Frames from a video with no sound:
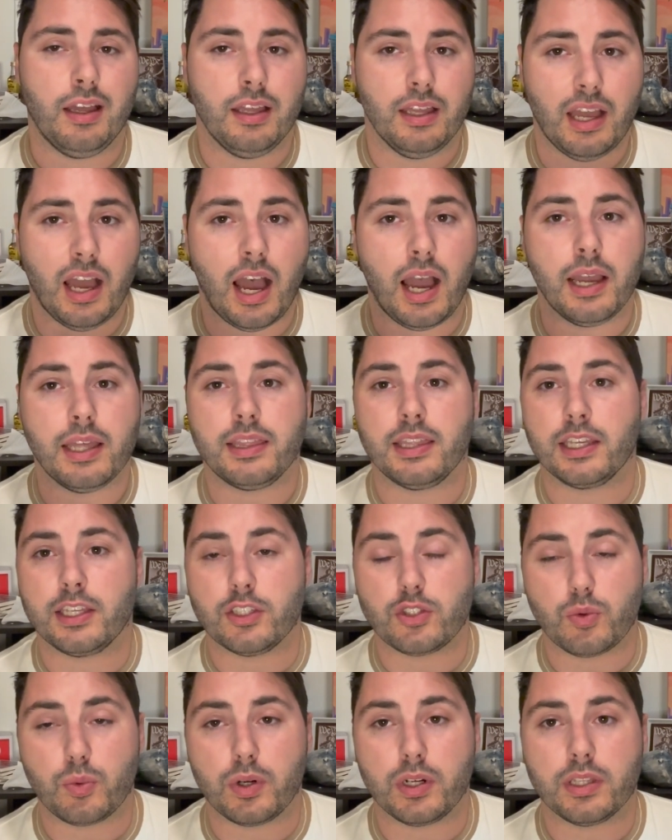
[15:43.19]
I think
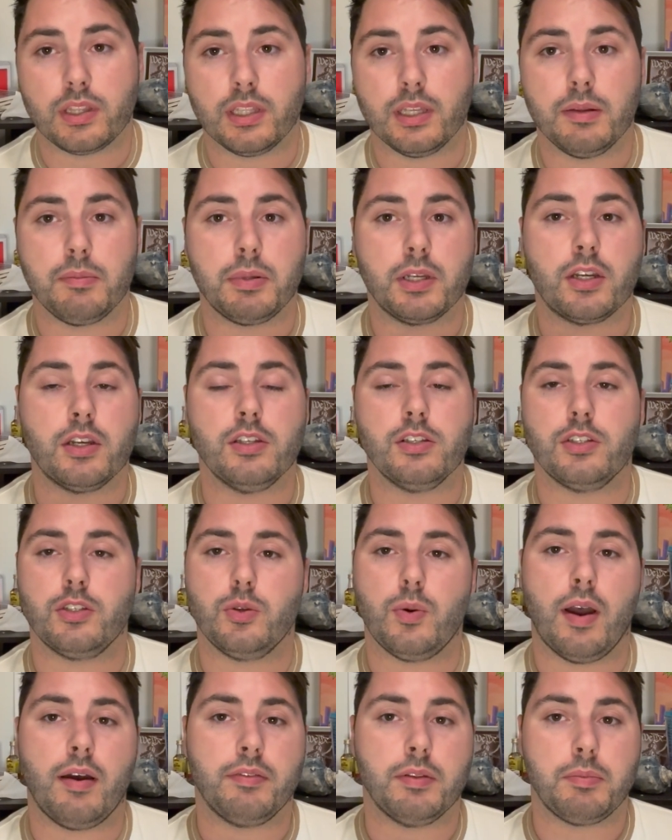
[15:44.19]
it's worth it because you
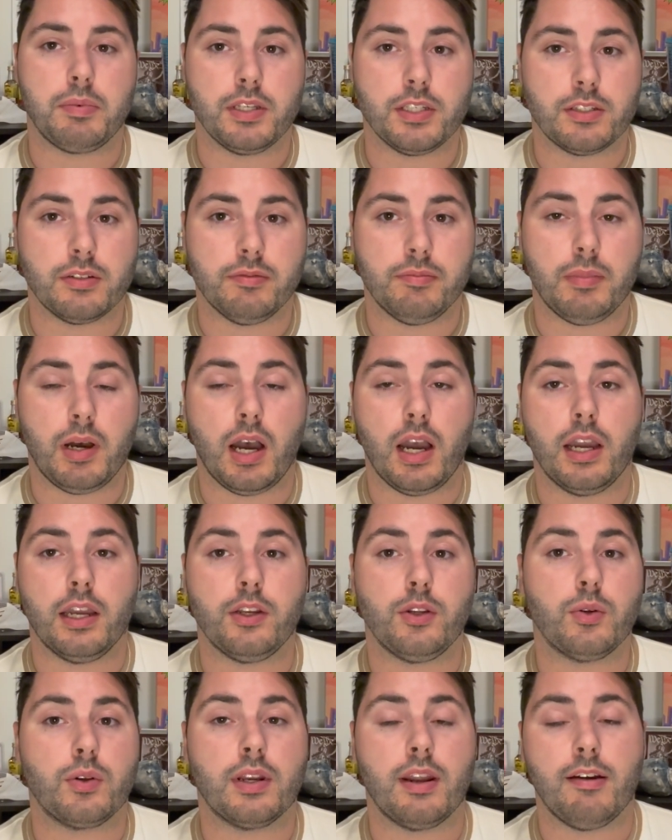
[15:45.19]
have the peace of mind.
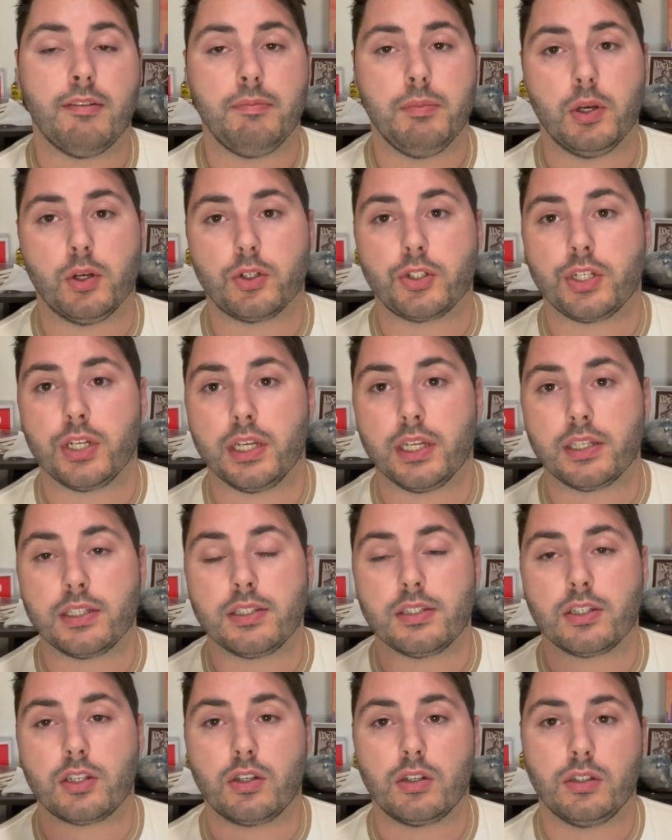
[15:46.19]
You could have
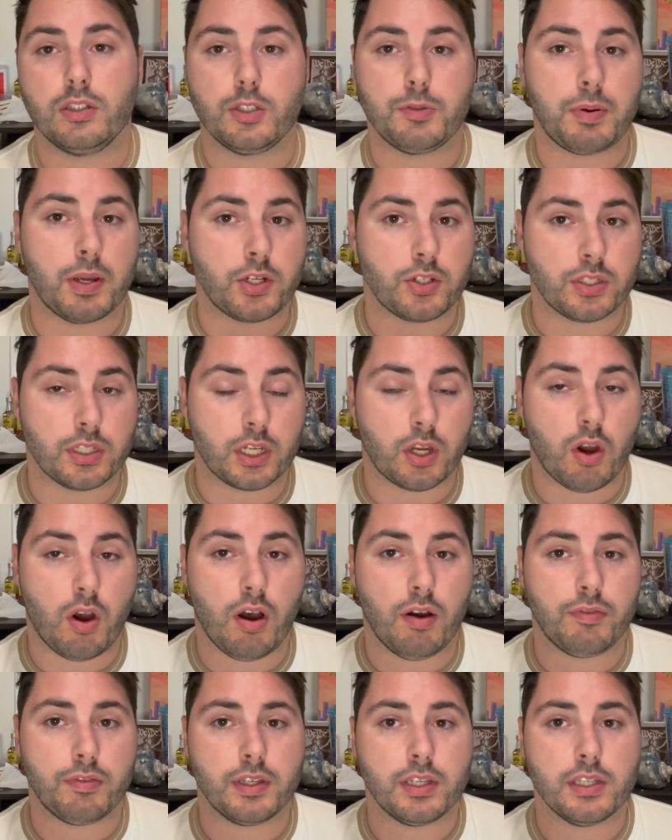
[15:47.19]
milkshakes, specialty
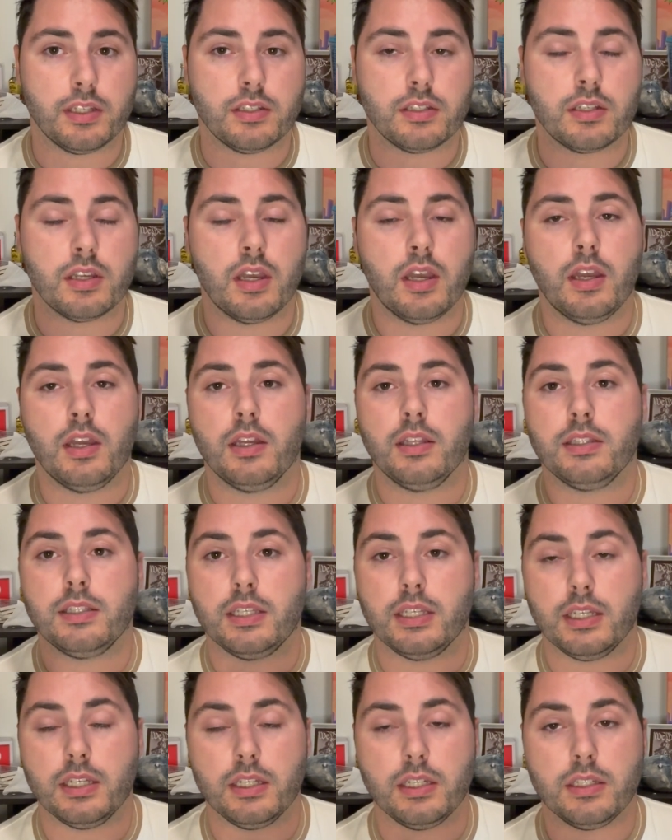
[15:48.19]
coffees,
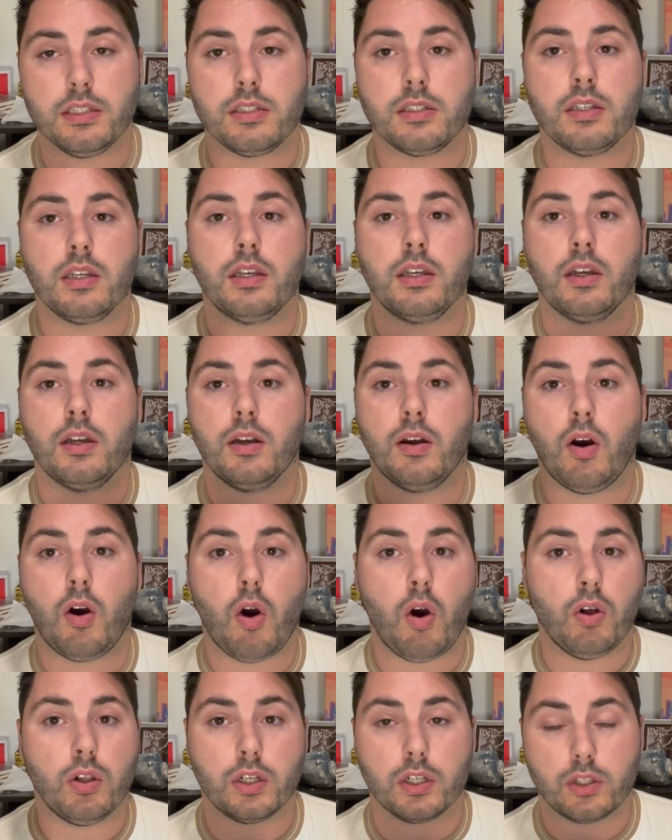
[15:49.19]
teas,
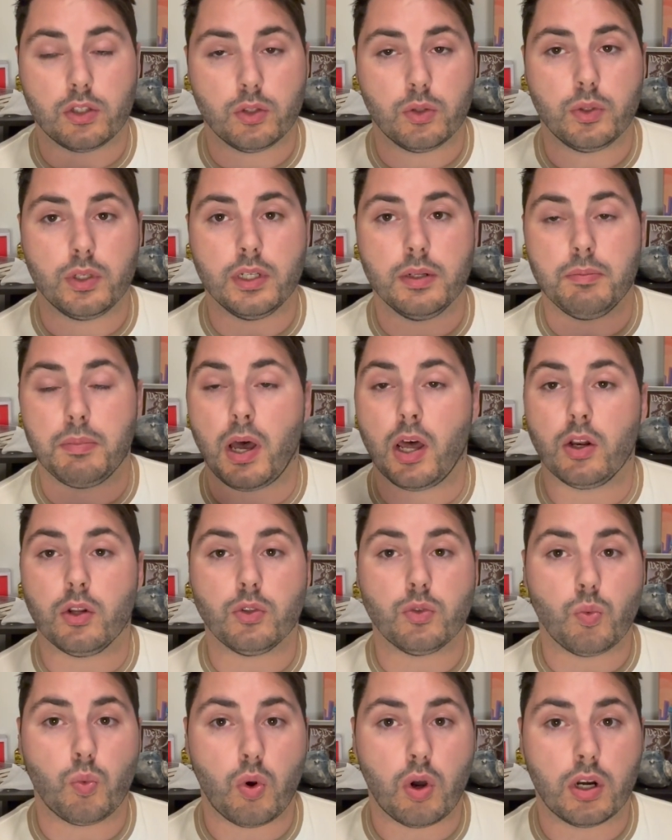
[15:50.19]
all included, bottled
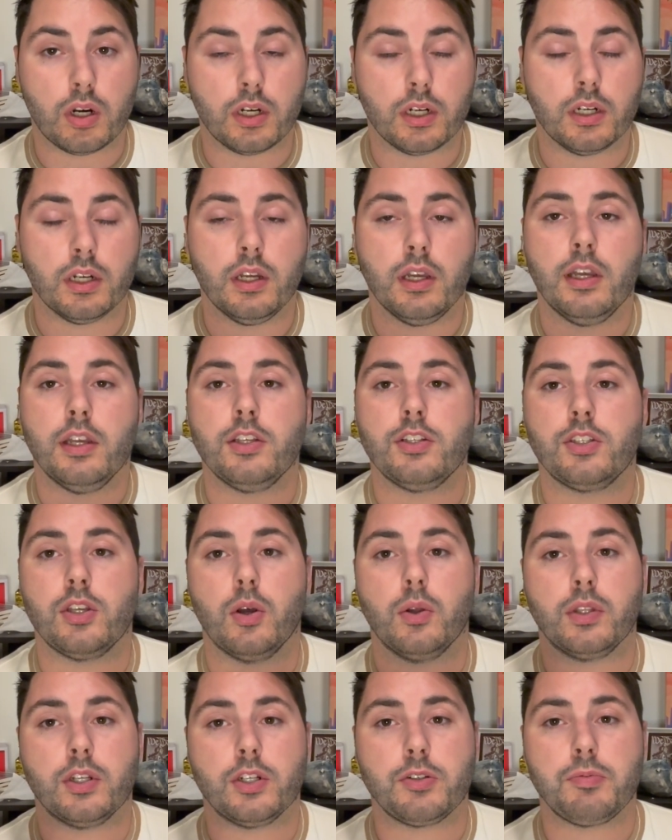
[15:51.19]
water.
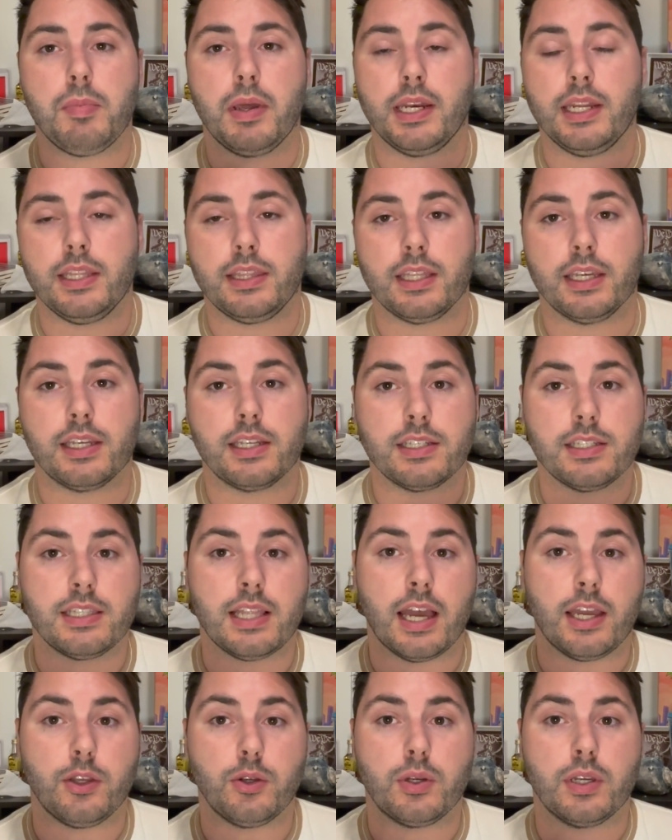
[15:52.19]
So there's many things
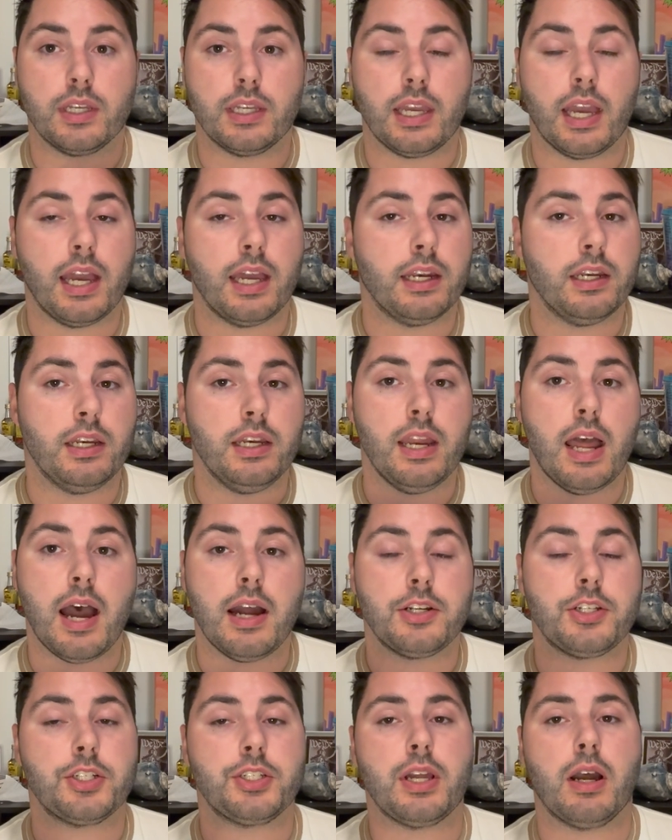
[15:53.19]
that you can get, not
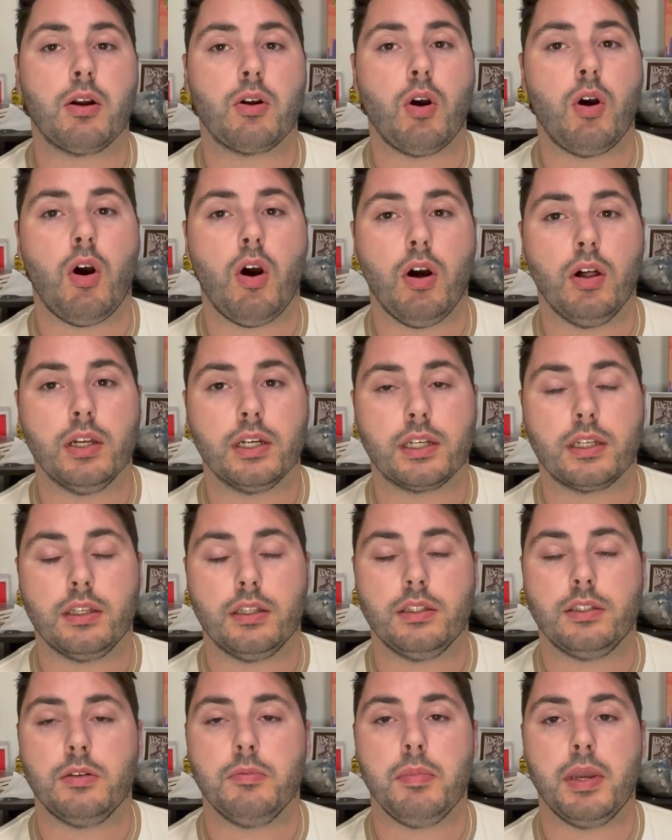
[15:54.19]
just alcoholic,
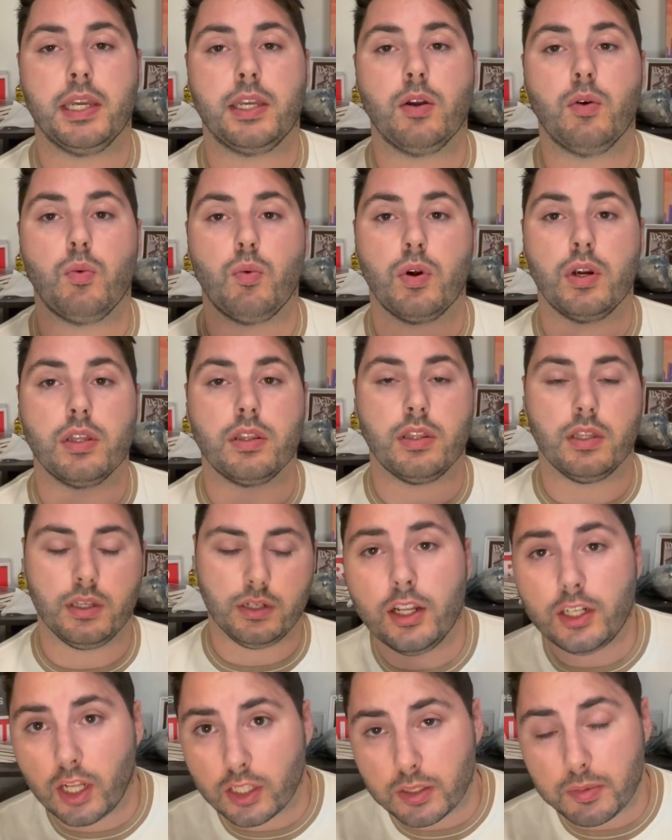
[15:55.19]
to make it worth it.
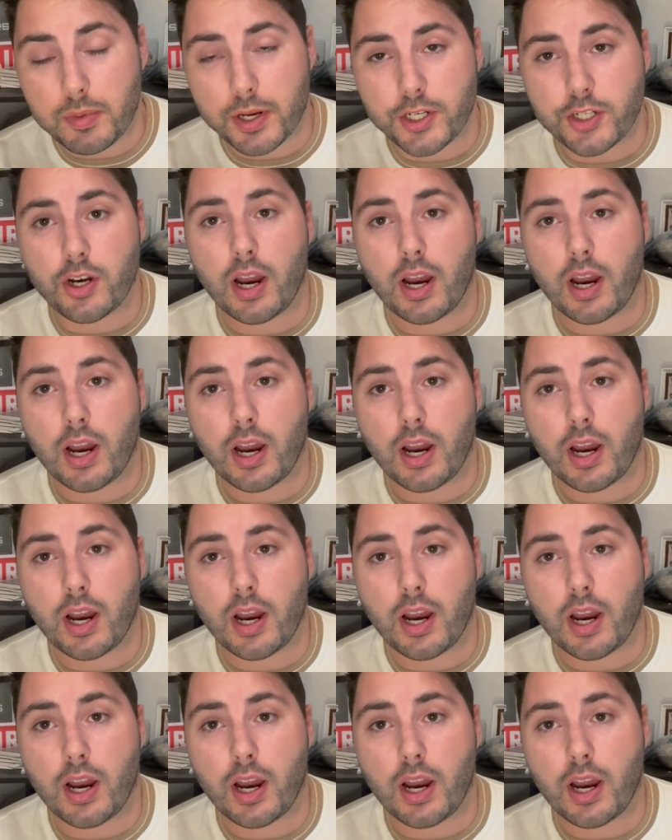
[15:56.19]
Another major